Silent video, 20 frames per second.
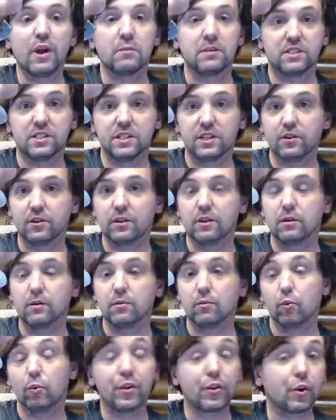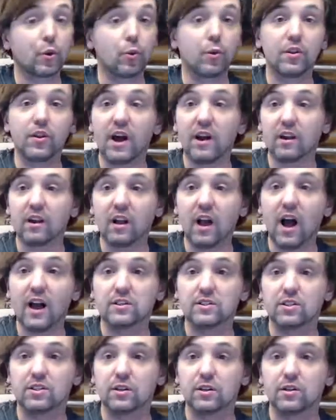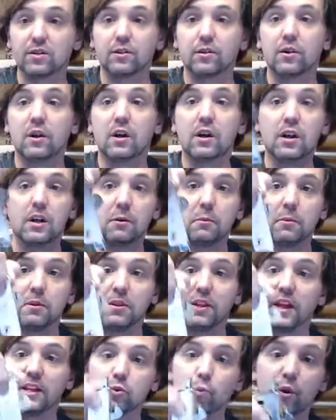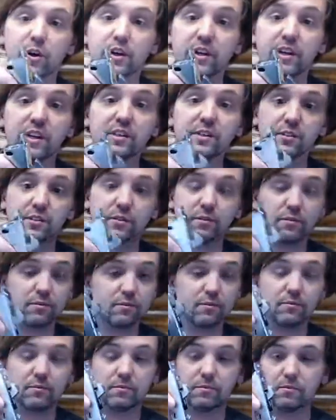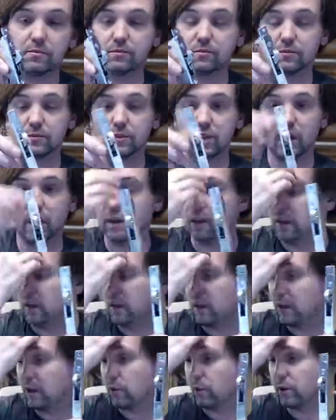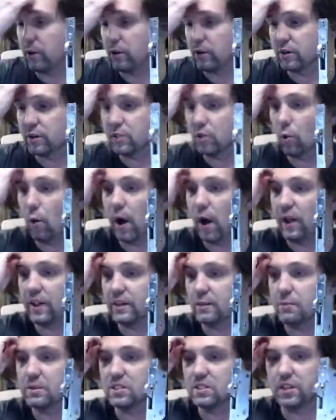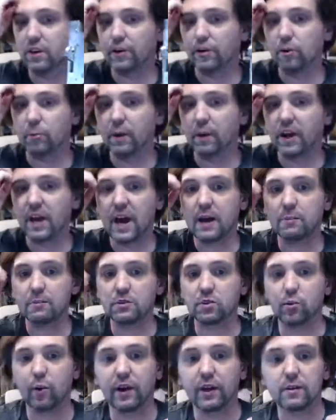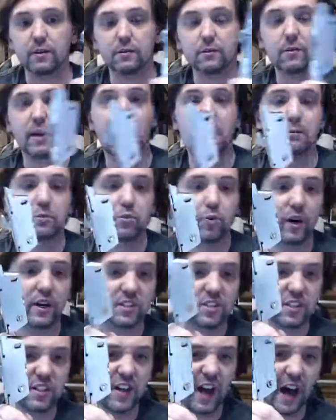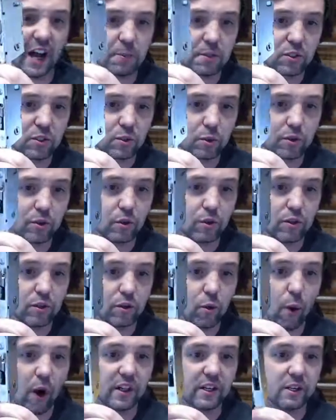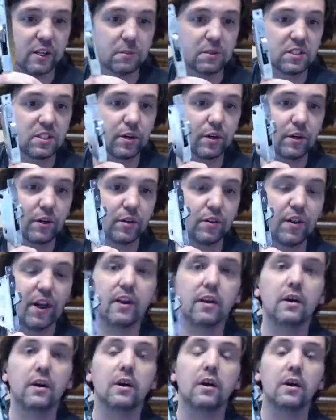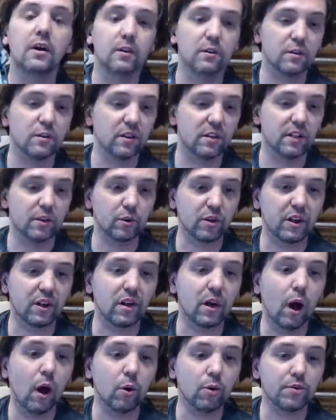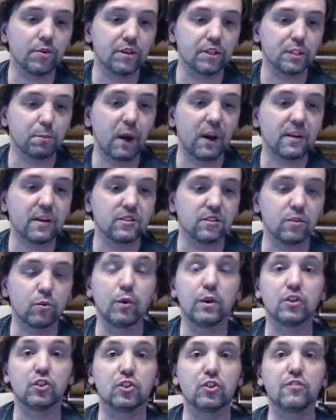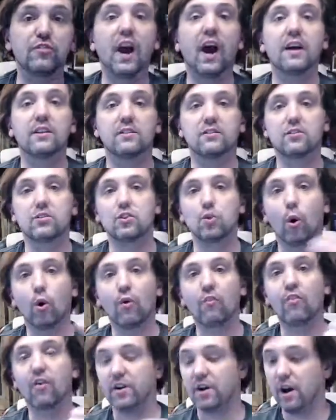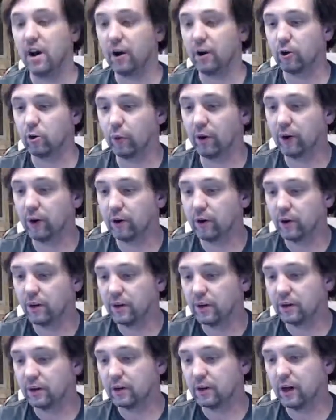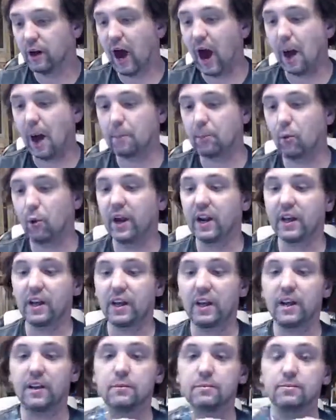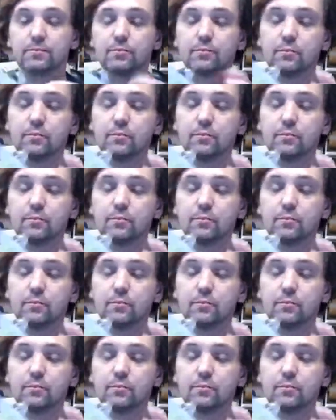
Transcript: material, with or without a lock cylinder. That's what it is. Okay, real good quality material by Adams Rite. Adams Rite is synonymous with good quality material. They literally own the space in which you've got storefront hardware uh, operating in.